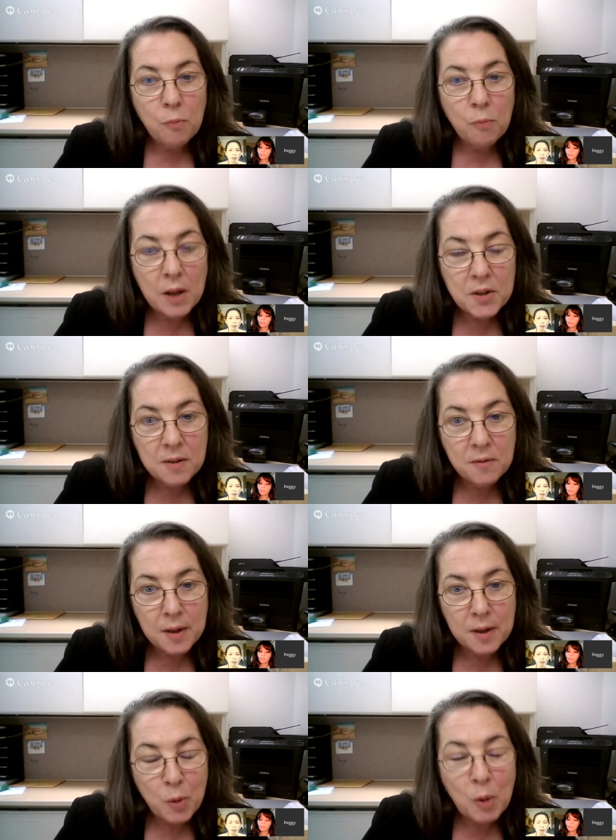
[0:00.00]

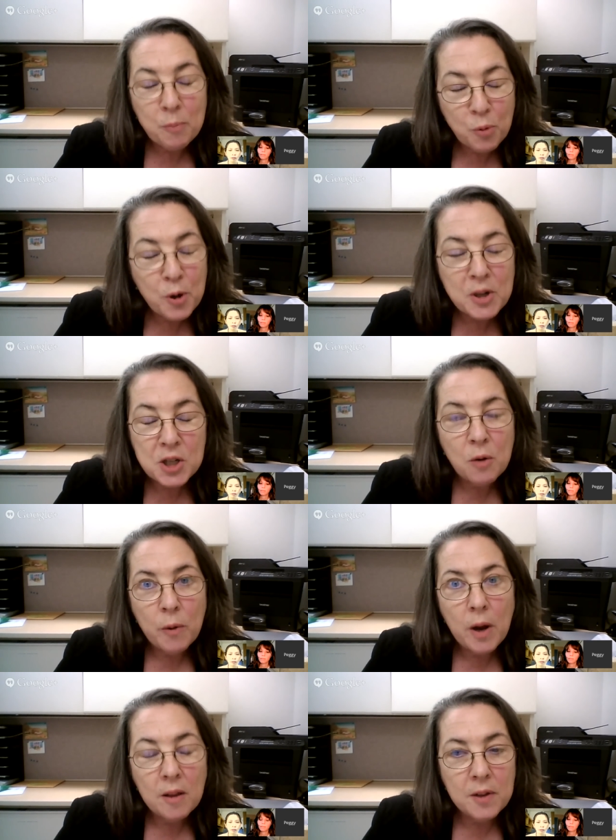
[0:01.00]
relatively, well, pretty much
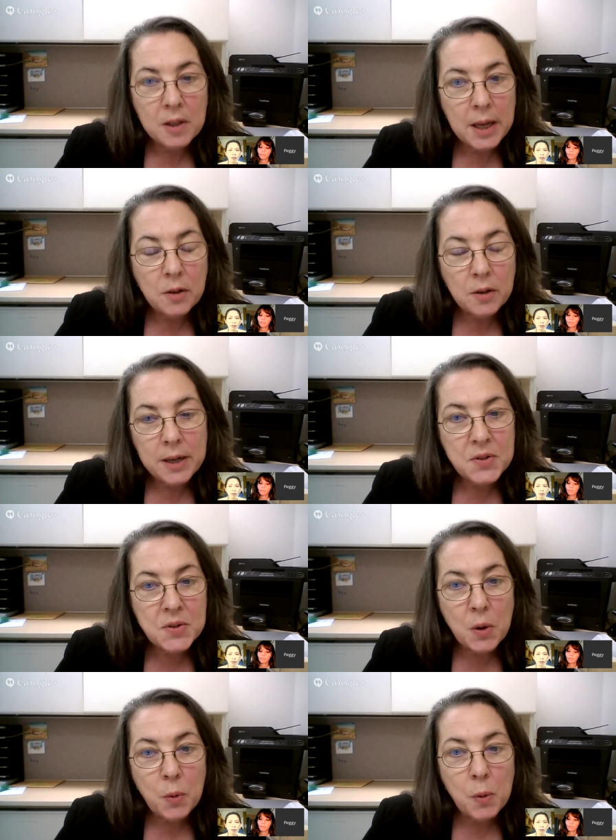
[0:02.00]
irrelevant legally.
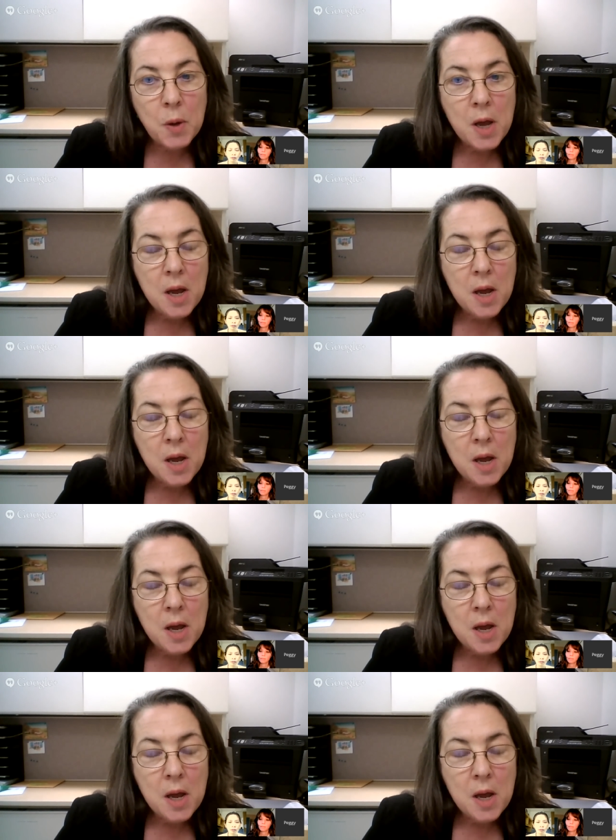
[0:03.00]
So